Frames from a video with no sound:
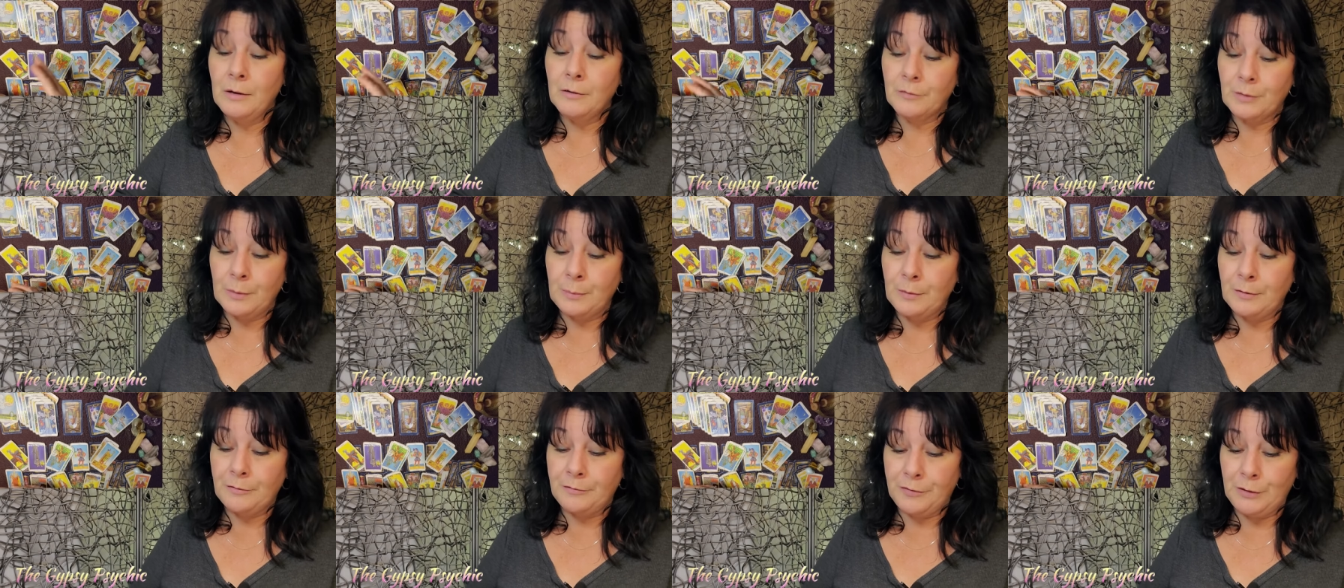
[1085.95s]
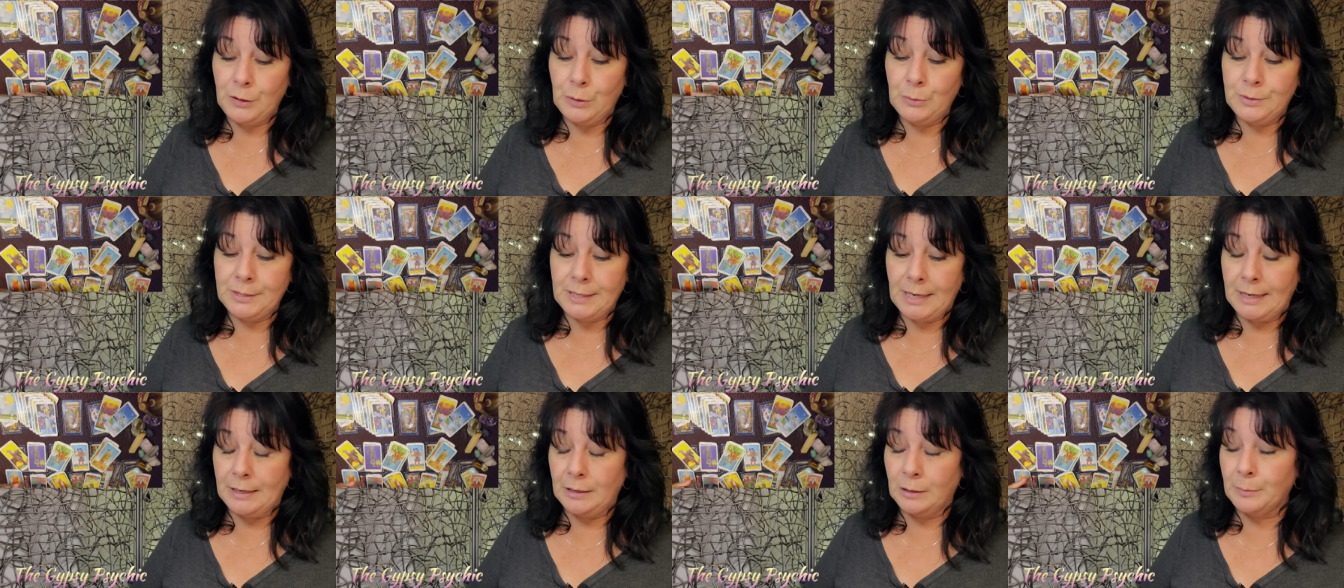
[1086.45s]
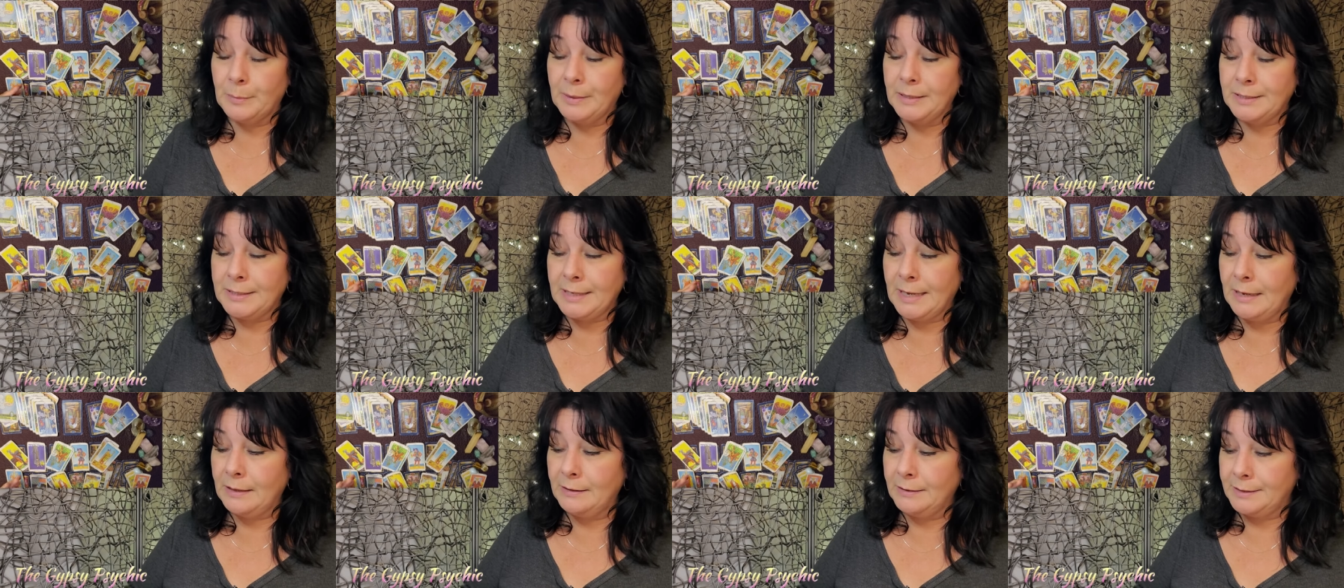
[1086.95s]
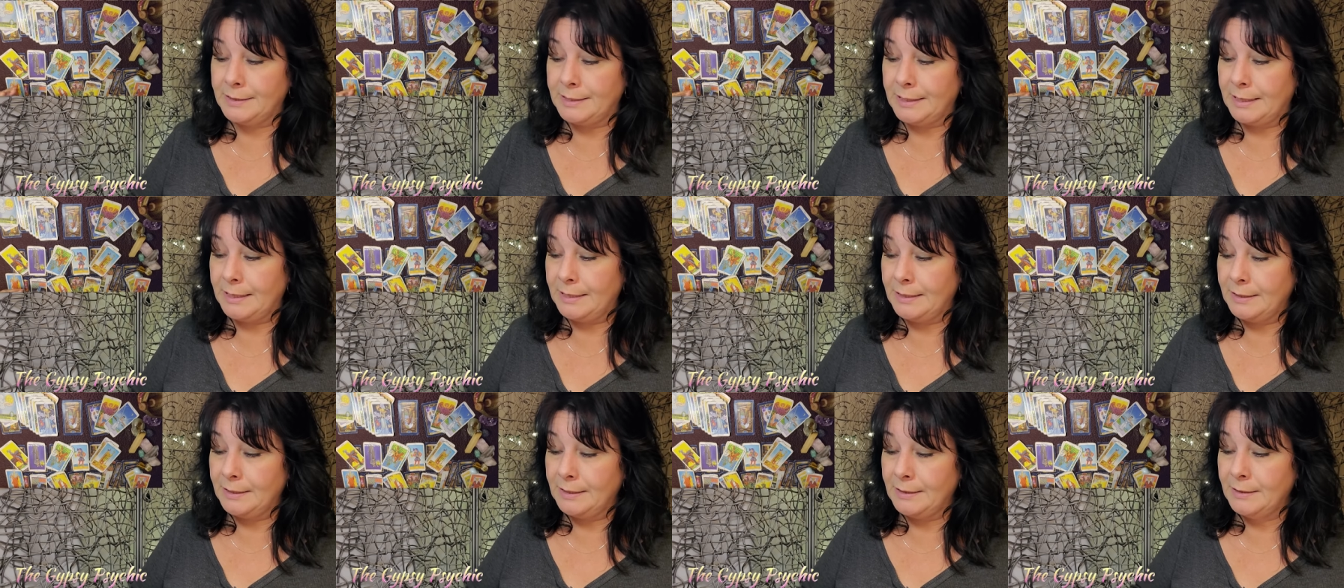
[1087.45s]
from the futile
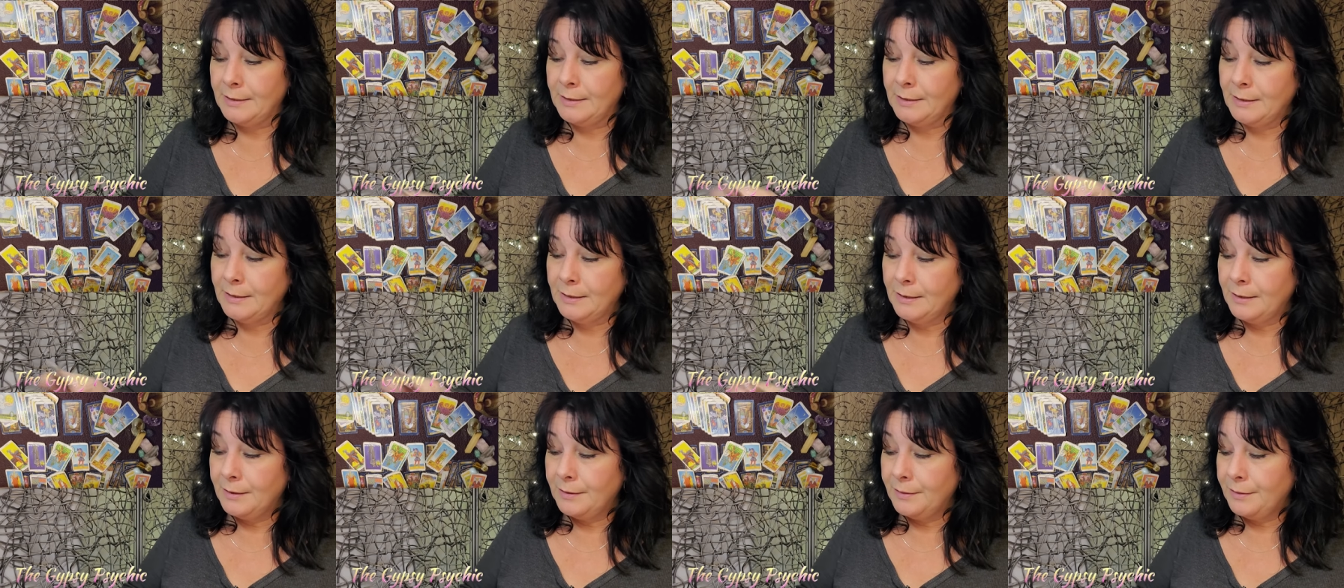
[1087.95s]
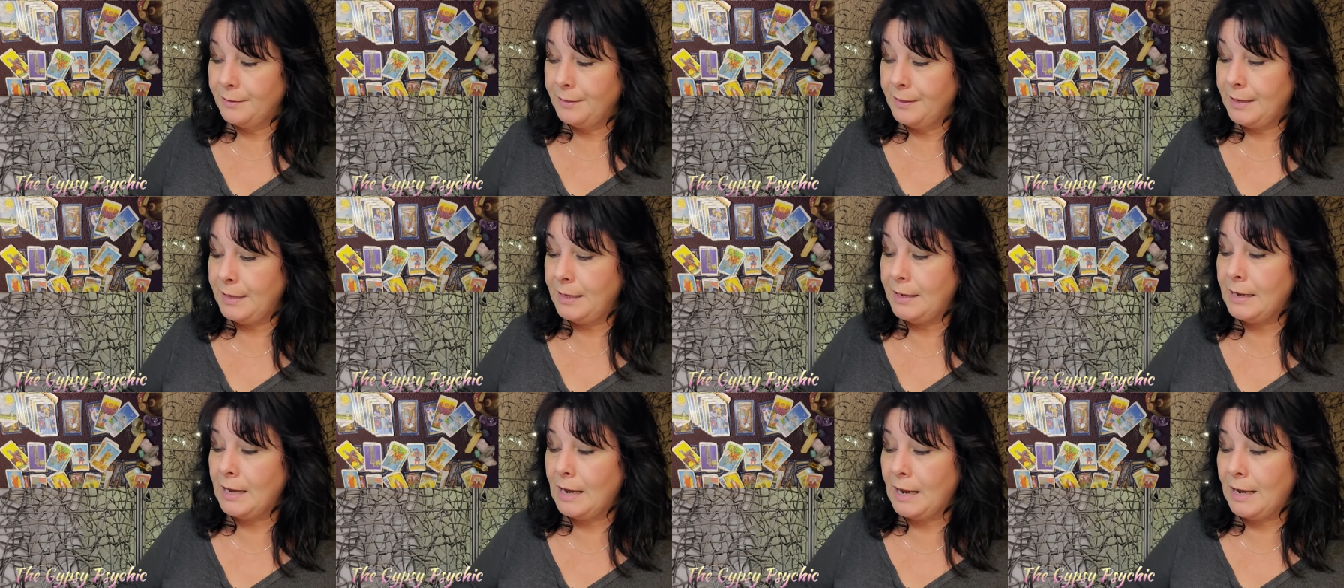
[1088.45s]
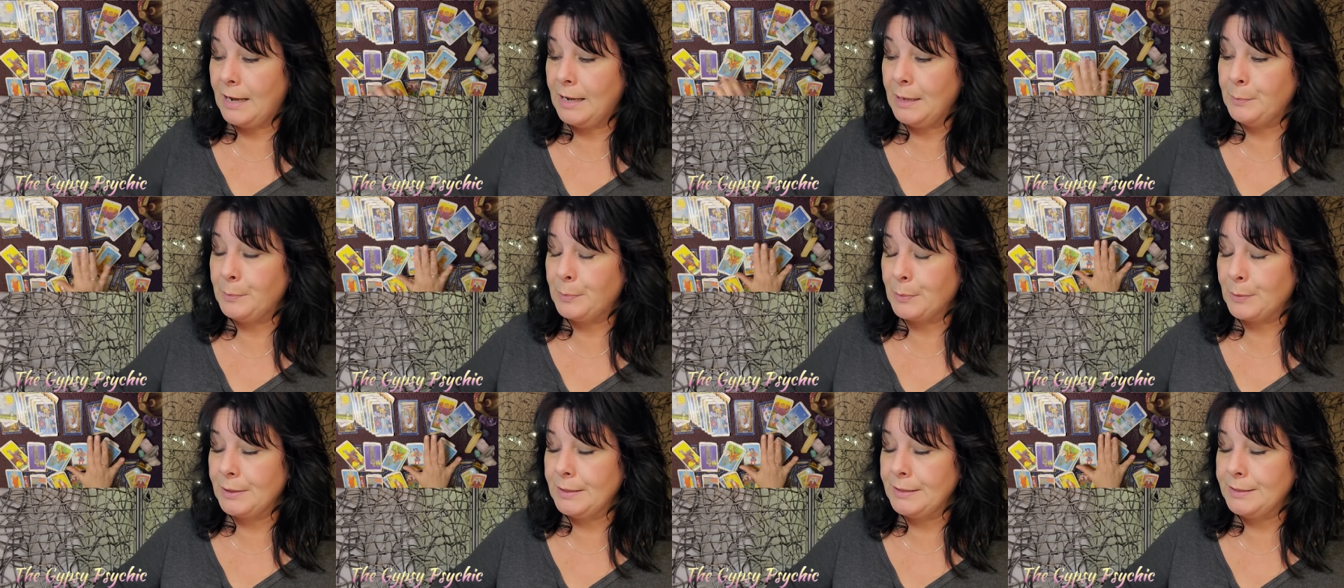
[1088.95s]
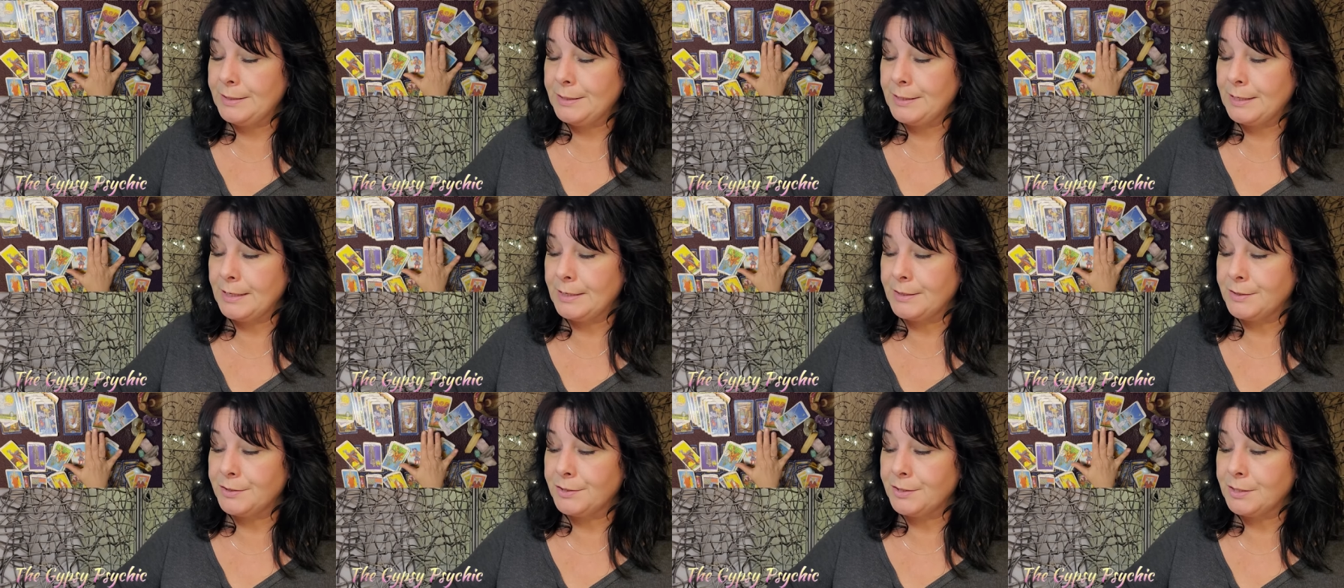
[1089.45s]
mentality the high
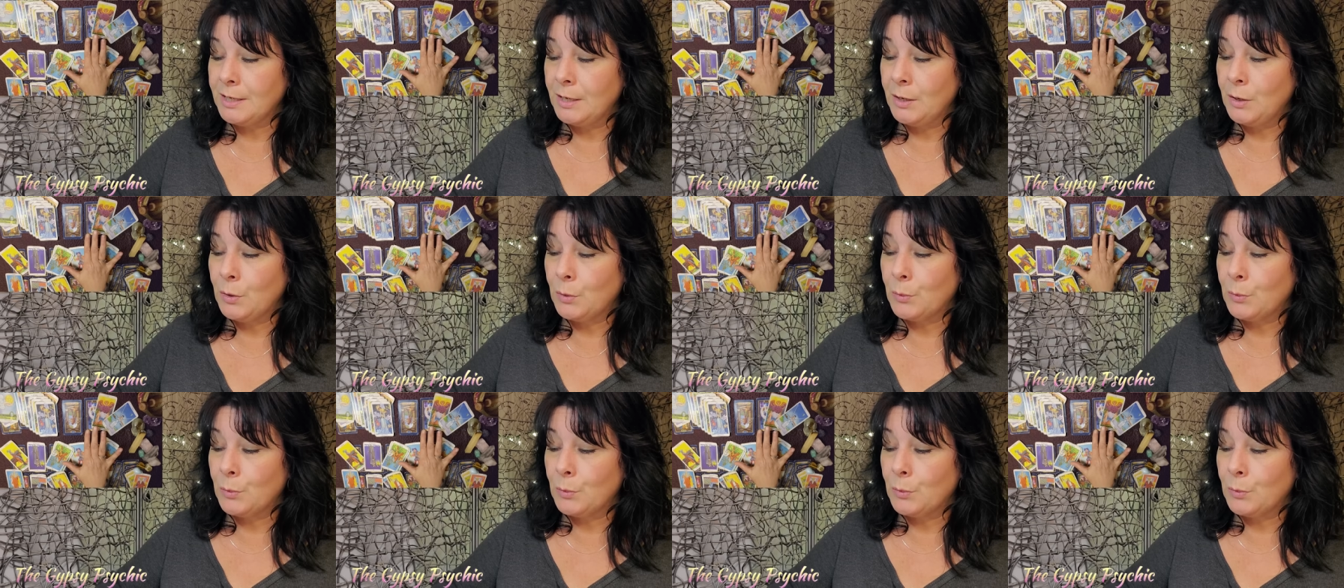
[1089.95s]
priestess.